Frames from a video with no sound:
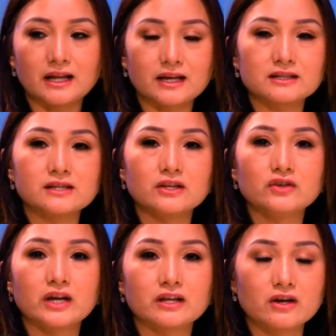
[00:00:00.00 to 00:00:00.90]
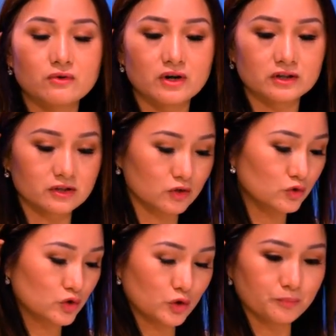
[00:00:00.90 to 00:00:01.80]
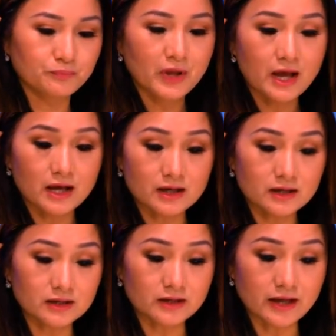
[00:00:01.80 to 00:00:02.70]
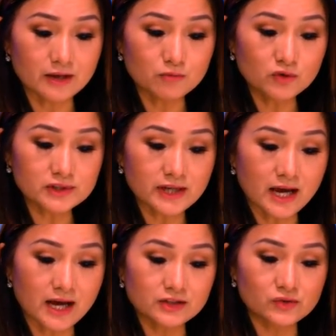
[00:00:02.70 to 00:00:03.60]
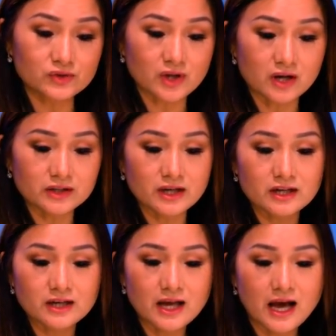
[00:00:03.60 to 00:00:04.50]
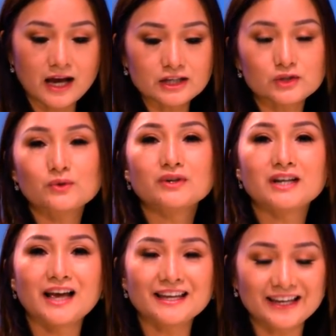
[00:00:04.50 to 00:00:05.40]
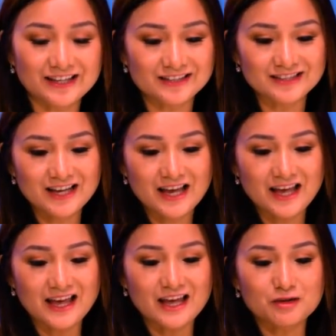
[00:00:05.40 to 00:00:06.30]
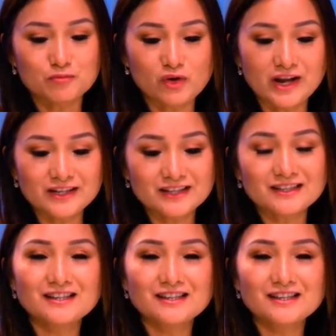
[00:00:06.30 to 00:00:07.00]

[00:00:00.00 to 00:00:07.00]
like I said, you can go on YouTube. Uh, and Moon say hi to Sonia, hi Sun, hi Kate, and Brenda.